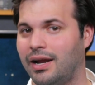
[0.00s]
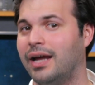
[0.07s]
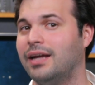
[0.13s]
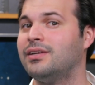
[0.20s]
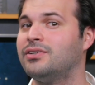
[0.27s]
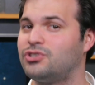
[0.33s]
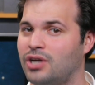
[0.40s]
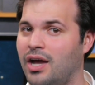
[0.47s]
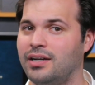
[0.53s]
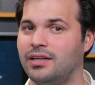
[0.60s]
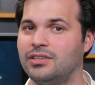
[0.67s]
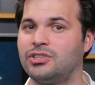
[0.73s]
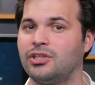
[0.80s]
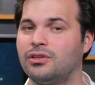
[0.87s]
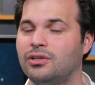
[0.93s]
and in
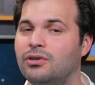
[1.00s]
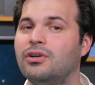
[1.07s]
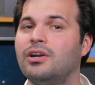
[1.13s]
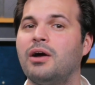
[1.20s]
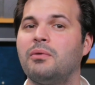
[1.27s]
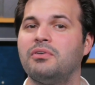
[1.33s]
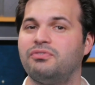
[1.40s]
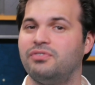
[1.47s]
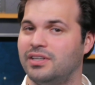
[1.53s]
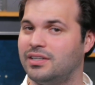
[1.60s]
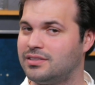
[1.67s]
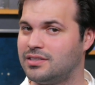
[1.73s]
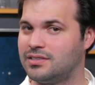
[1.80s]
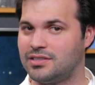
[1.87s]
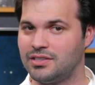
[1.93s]
China to learn how a
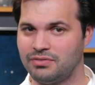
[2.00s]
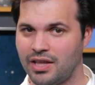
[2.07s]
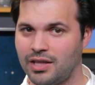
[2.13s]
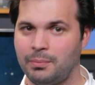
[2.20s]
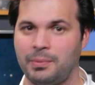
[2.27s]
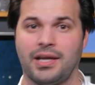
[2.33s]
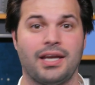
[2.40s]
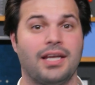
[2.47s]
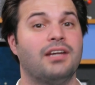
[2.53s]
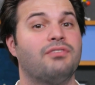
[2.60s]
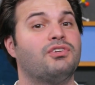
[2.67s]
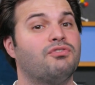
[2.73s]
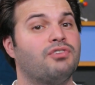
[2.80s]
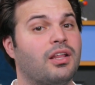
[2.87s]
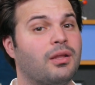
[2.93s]
fetus is developing, and
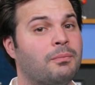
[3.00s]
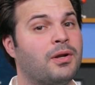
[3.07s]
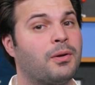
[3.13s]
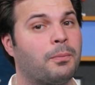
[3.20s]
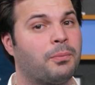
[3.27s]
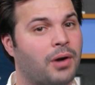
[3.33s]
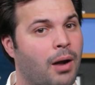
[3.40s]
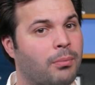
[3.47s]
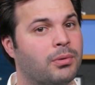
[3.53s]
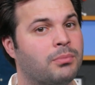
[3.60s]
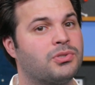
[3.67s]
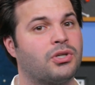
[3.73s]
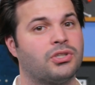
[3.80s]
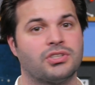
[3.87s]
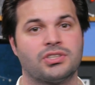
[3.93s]
if developmental problems are